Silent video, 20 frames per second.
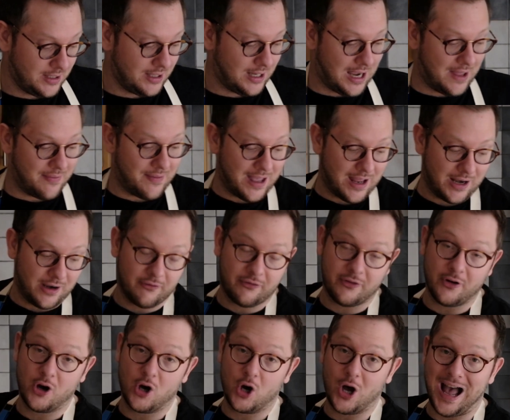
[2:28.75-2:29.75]
And then
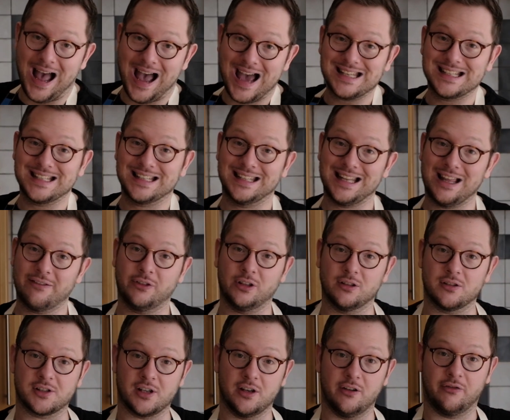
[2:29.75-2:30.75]
for added
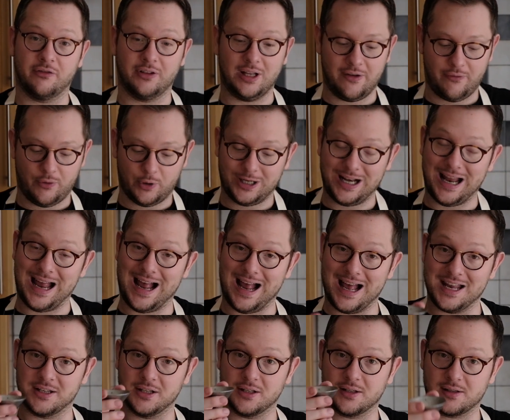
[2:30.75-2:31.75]
levels of flavour, we're going to
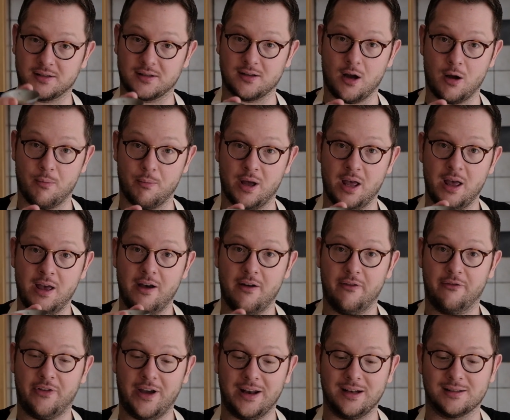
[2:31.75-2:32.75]
add some
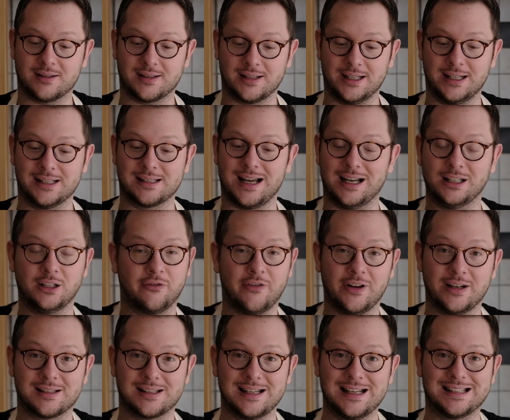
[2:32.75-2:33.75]
fennel seeds. I love
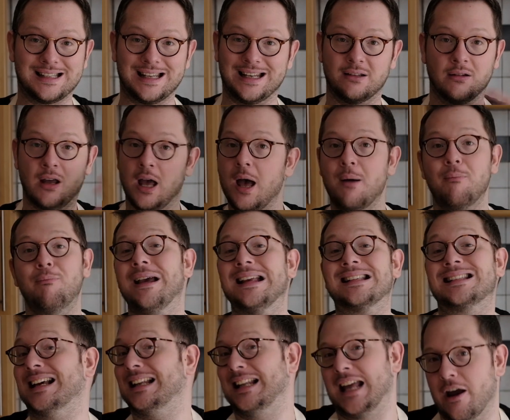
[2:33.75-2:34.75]
fennel seeds in
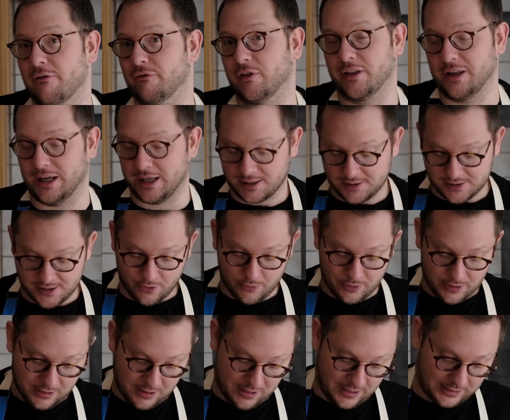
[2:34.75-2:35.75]
basically everything, so
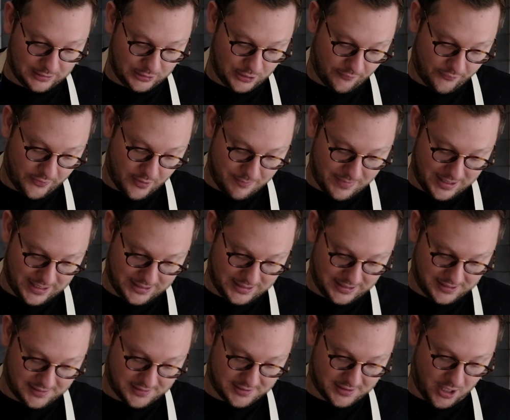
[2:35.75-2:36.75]
I love them in
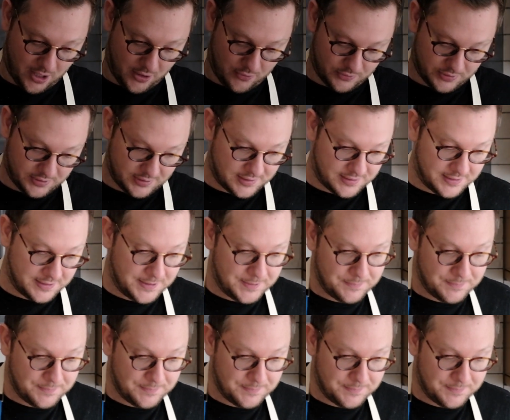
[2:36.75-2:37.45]
these scones.